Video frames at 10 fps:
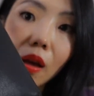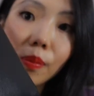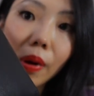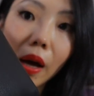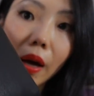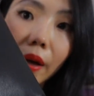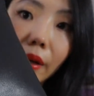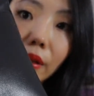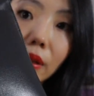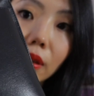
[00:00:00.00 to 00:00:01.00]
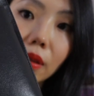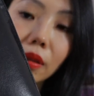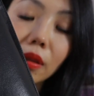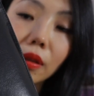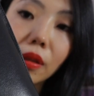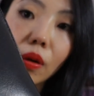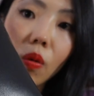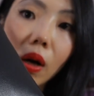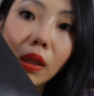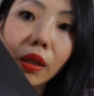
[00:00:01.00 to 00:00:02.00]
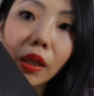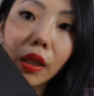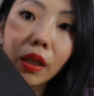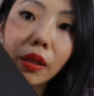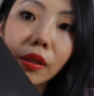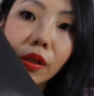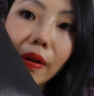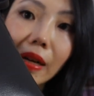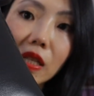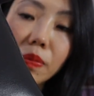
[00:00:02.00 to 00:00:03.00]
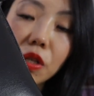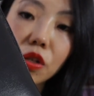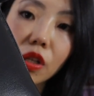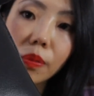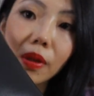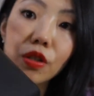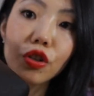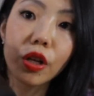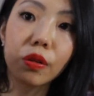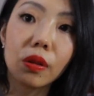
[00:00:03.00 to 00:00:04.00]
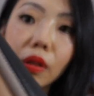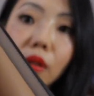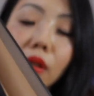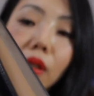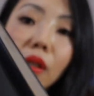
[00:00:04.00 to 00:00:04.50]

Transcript: by the quality and the craftsmanship in general.